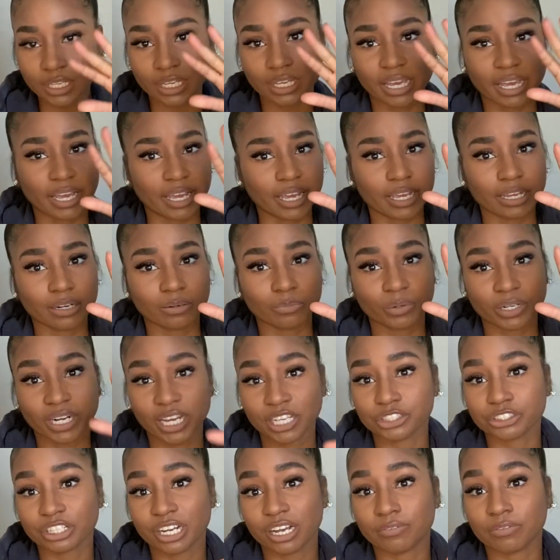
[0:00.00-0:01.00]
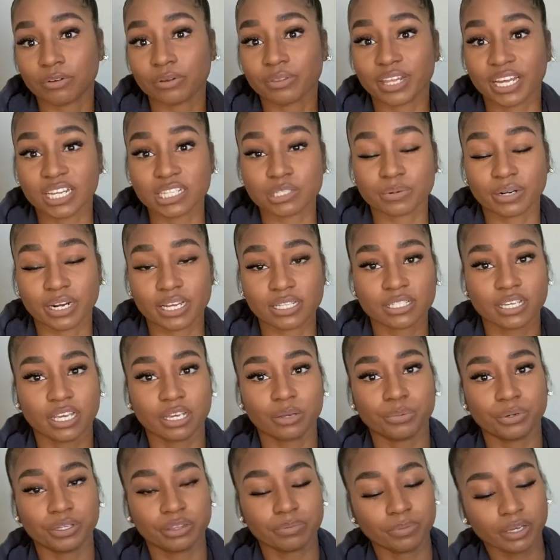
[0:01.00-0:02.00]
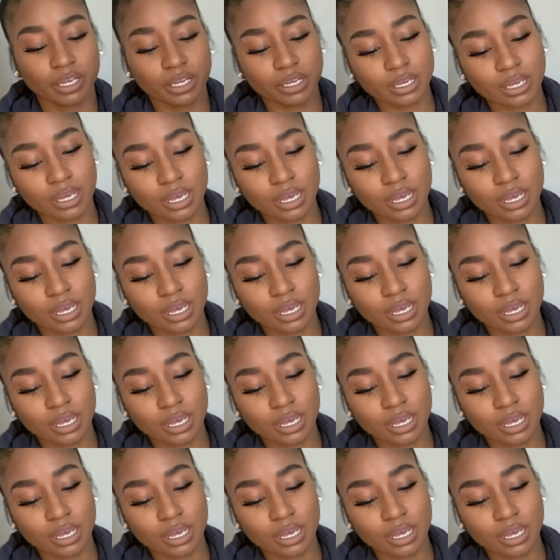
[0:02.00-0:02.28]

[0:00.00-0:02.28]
and when I travel, that's what I take with me.